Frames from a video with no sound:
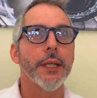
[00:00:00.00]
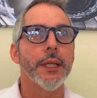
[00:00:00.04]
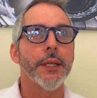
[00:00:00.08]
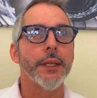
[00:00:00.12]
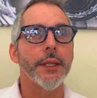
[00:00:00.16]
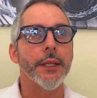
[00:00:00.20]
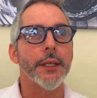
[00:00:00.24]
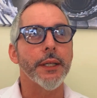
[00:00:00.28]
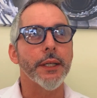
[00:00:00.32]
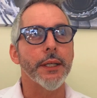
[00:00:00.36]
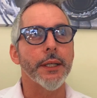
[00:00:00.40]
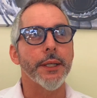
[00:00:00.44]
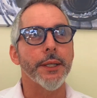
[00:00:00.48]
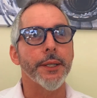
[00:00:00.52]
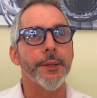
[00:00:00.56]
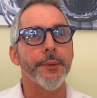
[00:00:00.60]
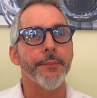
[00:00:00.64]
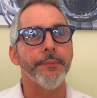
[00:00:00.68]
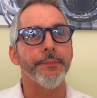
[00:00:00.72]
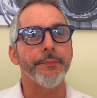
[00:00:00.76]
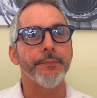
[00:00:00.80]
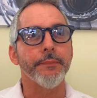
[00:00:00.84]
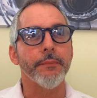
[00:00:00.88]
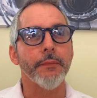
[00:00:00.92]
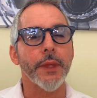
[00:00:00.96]

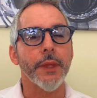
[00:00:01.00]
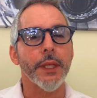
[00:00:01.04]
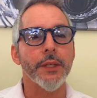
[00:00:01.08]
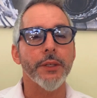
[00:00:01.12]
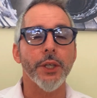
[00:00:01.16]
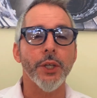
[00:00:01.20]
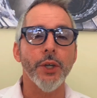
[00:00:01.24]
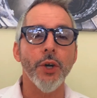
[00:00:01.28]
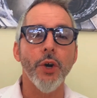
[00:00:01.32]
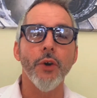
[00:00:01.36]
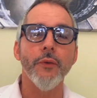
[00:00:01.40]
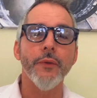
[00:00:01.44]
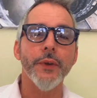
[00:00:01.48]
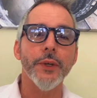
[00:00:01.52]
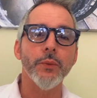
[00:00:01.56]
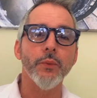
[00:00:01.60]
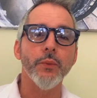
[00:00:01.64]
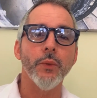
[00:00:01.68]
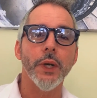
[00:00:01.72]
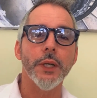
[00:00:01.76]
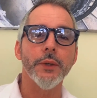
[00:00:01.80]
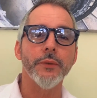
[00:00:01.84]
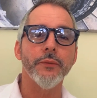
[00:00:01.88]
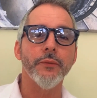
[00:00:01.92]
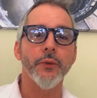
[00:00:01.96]
um, the COVID
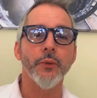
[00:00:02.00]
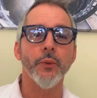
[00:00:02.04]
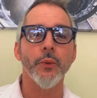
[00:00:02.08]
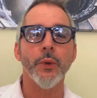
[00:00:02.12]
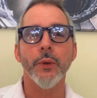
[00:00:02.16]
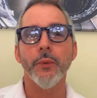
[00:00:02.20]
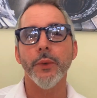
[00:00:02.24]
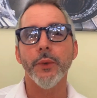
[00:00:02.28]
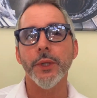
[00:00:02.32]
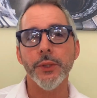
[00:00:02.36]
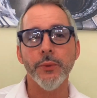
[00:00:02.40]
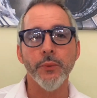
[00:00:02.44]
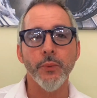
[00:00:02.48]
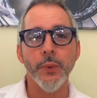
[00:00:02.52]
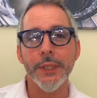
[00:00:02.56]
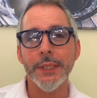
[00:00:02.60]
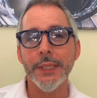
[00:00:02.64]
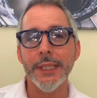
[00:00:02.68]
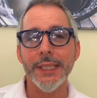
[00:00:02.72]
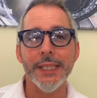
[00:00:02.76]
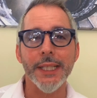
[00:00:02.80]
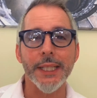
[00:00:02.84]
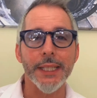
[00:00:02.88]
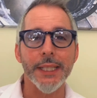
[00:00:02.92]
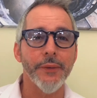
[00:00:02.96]
one for what was what's
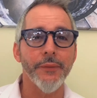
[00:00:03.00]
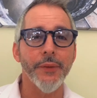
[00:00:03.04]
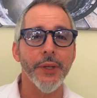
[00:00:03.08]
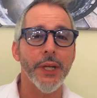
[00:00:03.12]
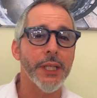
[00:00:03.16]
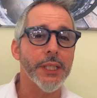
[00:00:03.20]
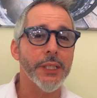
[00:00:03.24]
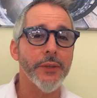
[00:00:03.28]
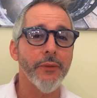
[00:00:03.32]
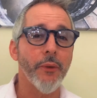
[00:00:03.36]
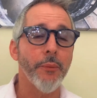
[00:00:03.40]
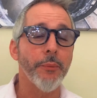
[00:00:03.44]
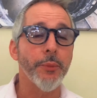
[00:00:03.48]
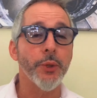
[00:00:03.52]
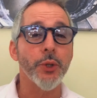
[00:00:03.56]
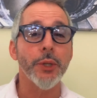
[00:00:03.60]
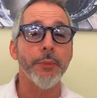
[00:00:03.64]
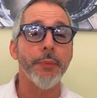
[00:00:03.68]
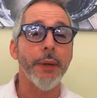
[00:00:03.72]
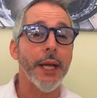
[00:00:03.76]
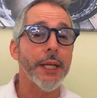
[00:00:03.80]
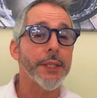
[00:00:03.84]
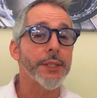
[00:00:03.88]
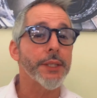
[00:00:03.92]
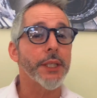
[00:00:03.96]
the significance of a beauty
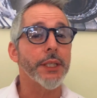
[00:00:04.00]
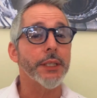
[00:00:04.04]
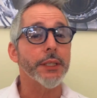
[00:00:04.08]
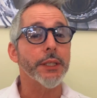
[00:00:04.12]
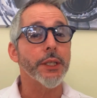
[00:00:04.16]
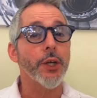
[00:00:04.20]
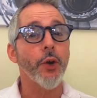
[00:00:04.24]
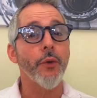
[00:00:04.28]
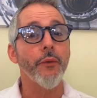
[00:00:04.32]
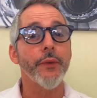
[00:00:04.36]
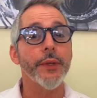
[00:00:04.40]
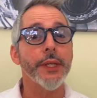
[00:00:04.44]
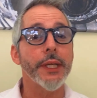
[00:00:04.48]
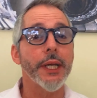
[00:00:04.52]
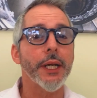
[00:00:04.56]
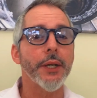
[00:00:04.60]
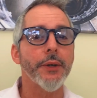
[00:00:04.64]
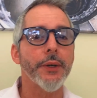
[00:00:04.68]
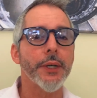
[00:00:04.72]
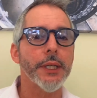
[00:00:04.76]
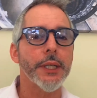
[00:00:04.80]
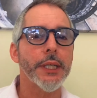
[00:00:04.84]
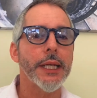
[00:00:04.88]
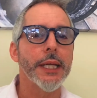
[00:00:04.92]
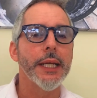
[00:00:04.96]
pageant in COVID
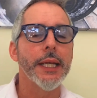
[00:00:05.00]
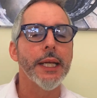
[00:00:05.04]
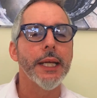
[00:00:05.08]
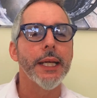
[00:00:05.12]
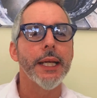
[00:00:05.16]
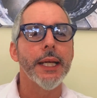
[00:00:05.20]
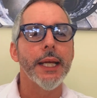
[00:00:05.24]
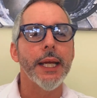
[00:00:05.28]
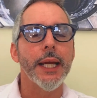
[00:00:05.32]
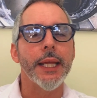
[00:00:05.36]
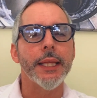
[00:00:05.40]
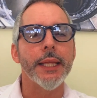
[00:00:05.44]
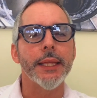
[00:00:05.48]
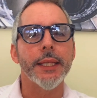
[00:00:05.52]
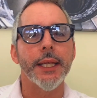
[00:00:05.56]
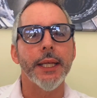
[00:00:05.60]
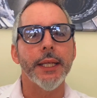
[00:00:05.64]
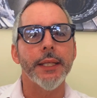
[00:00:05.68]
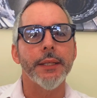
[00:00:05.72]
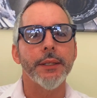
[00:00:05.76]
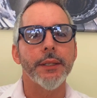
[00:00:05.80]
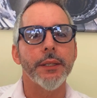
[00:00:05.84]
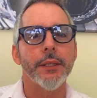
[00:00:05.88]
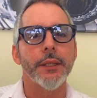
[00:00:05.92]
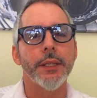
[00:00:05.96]
era and
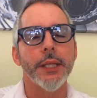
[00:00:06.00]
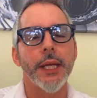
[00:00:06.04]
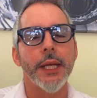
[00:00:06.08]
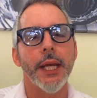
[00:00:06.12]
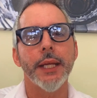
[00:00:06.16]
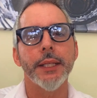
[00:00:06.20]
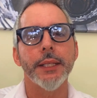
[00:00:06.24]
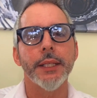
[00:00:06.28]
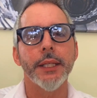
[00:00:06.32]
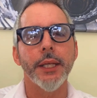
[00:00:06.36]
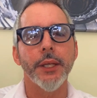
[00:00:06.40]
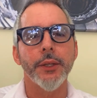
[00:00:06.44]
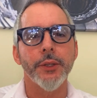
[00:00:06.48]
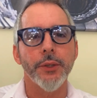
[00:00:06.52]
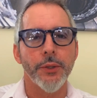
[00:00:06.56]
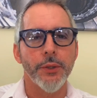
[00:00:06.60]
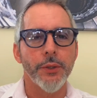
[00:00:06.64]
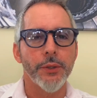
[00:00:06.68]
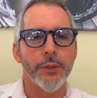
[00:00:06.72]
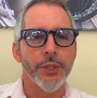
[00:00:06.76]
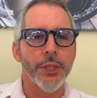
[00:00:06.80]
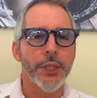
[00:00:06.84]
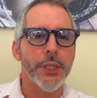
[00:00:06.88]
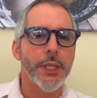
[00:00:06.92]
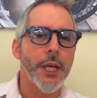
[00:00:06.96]
then they had the other
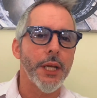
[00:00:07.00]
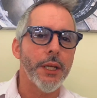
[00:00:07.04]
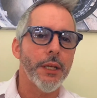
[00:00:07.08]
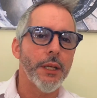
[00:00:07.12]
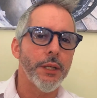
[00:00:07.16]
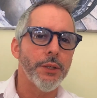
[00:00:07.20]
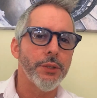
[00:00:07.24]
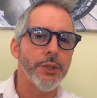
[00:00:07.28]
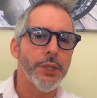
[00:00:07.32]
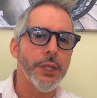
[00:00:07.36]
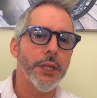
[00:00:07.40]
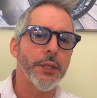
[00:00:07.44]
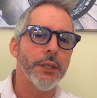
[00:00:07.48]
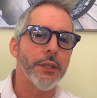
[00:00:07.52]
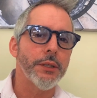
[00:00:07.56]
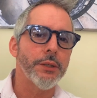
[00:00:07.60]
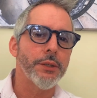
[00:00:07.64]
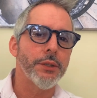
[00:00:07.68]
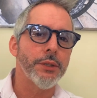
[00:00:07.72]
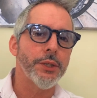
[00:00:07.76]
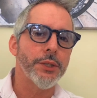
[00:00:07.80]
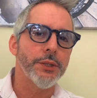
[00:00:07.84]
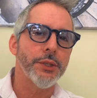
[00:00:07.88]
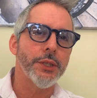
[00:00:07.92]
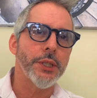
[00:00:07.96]
gen- uh, gen-
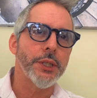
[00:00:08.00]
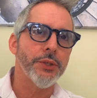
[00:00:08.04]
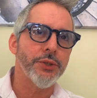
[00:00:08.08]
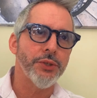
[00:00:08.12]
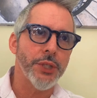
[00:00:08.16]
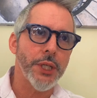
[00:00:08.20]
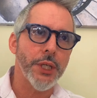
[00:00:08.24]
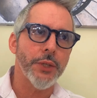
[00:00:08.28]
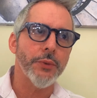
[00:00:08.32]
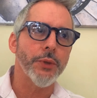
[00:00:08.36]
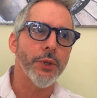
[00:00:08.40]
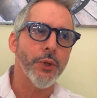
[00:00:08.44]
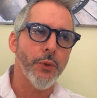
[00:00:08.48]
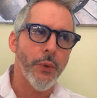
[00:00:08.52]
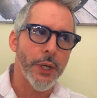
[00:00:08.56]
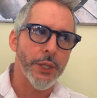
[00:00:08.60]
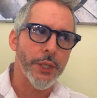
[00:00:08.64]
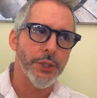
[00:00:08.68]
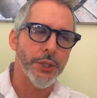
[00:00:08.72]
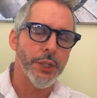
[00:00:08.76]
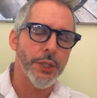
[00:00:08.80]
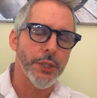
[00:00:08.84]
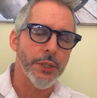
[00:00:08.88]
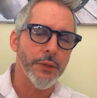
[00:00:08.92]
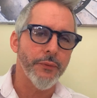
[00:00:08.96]
gen- general
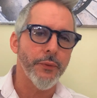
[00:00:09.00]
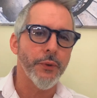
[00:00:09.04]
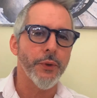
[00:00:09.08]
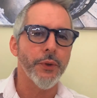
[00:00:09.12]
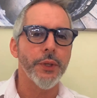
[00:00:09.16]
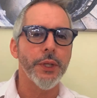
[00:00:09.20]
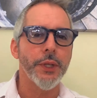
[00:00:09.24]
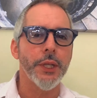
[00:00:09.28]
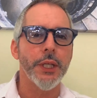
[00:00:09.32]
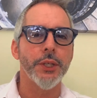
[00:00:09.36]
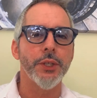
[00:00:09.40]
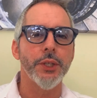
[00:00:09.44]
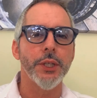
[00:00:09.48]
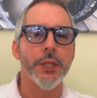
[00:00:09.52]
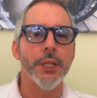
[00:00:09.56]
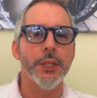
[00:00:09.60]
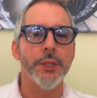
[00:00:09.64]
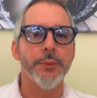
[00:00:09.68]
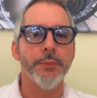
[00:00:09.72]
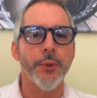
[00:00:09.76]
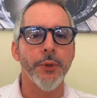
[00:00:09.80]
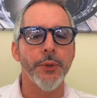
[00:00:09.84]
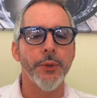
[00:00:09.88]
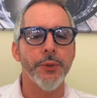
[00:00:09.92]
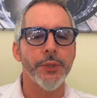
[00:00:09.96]
question for each
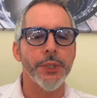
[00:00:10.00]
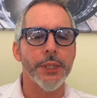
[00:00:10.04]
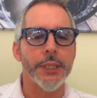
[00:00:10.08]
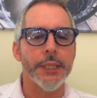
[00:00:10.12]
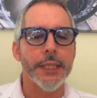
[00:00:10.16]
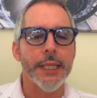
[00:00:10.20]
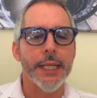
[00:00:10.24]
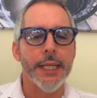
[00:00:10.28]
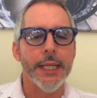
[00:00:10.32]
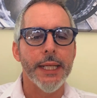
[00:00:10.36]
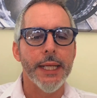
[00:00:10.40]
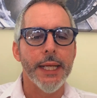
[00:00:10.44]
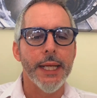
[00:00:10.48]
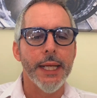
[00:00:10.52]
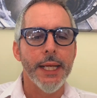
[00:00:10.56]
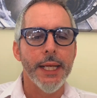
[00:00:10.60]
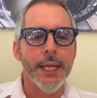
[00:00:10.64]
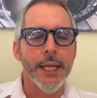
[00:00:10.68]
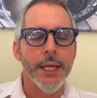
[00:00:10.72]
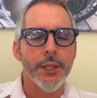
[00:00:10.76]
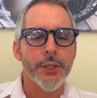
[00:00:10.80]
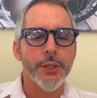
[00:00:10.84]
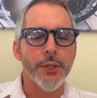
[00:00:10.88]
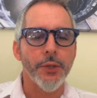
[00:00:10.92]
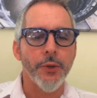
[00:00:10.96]
each person.
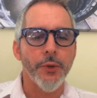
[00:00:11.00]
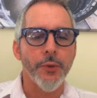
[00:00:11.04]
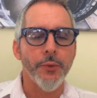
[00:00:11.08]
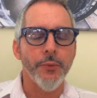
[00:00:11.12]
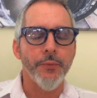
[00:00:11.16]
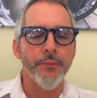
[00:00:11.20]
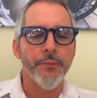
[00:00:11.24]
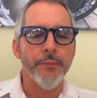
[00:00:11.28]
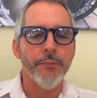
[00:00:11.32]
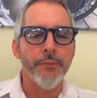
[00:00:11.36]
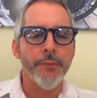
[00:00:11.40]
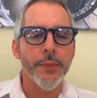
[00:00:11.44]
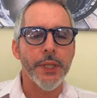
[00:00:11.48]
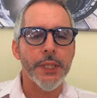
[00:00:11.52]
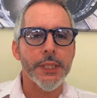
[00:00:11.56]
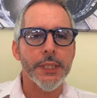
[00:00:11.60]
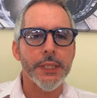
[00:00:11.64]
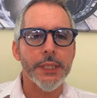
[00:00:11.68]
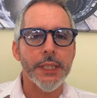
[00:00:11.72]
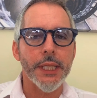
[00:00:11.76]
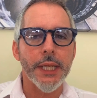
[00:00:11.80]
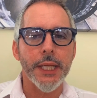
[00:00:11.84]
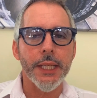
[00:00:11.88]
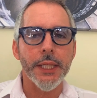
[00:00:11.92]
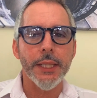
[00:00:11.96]
So Miss
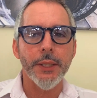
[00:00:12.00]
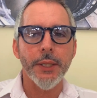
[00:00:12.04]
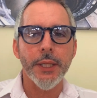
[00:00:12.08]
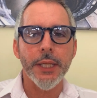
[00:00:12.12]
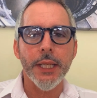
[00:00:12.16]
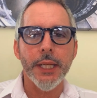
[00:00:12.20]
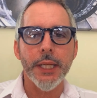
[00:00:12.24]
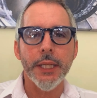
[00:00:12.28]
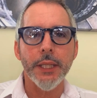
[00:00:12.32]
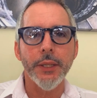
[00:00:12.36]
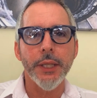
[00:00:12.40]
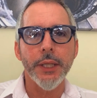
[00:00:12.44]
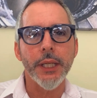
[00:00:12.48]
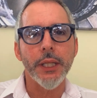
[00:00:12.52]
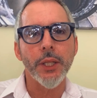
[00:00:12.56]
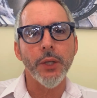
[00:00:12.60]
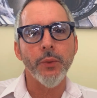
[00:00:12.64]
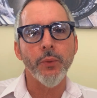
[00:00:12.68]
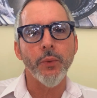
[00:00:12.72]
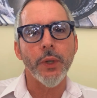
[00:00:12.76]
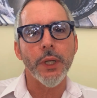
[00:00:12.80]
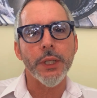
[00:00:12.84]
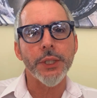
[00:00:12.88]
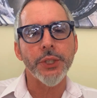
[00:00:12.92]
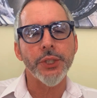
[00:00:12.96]
the the Ila Ila one,